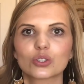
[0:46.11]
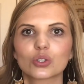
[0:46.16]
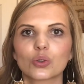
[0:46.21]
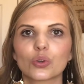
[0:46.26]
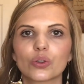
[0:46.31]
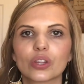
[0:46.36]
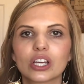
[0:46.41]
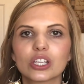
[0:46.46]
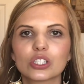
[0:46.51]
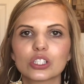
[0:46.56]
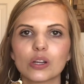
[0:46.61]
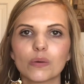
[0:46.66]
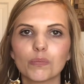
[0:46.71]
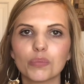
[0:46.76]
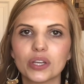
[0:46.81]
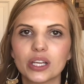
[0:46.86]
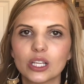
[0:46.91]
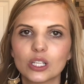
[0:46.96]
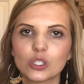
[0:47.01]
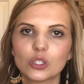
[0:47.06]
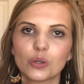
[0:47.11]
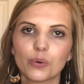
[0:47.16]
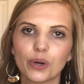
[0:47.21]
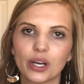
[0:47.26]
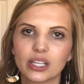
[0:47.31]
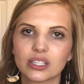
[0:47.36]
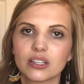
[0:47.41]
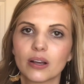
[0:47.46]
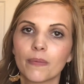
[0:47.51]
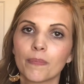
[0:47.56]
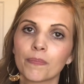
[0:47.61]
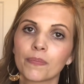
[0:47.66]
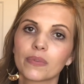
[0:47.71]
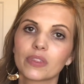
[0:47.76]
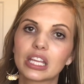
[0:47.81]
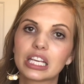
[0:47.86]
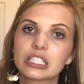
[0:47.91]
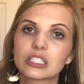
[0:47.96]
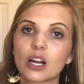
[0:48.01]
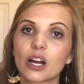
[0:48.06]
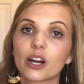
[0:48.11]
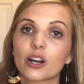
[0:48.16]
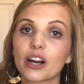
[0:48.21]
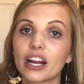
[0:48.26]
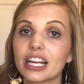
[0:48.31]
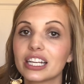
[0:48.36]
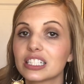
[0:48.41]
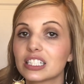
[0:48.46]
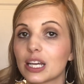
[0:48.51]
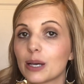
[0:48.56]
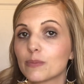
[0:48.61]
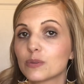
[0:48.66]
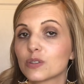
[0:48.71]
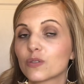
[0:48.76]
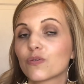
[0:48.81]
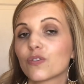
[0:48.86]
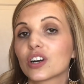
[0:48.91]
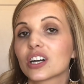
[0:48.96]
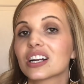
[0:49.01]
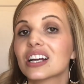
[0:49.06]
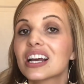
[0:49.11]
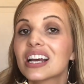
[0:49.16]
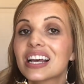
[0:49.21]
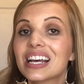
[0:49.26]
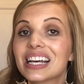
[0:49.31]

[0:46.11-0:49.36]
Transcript: So let's jump into it. These are great tips for